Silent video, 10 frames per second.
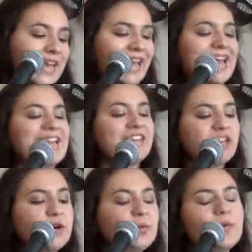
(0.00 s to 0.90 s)
Hey
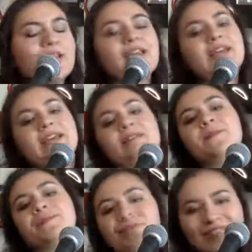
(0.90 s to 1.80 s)
Cupid,
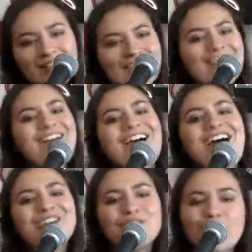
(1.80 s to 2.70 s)

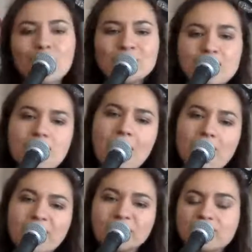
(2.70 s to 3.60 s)
I know you're
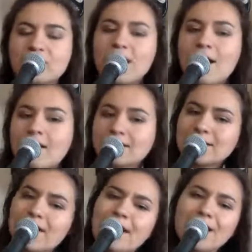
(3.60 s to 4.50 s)
off the clock
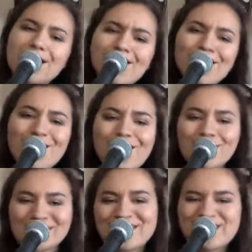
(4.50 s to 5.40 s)
now.
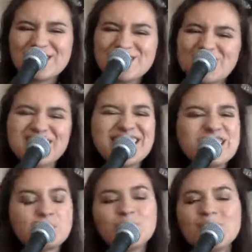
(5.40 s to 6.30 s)
Could you
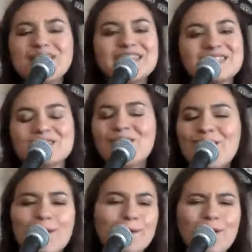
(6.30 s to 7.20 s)
please put in
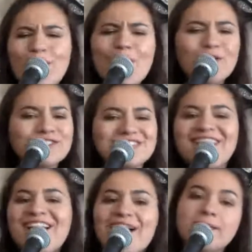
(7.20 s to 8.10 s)
some
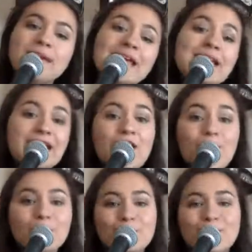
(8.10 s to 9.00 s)
overtime,
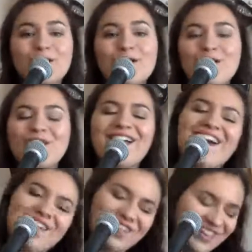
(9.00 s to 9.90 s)
help a girl
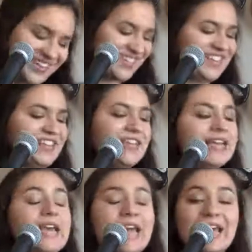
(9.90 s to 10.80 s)
out?
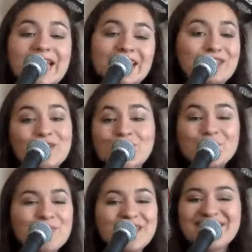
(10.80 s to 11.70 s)
Hey
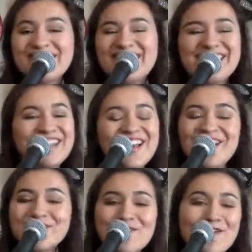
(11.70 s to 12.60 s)
Cupid,
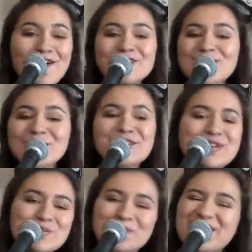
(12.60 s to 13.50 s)
I know
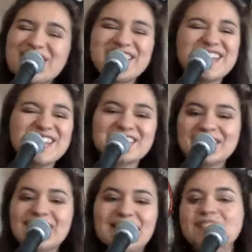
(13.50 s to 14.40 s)
you're
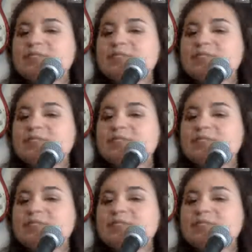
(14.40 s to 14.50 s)
busy.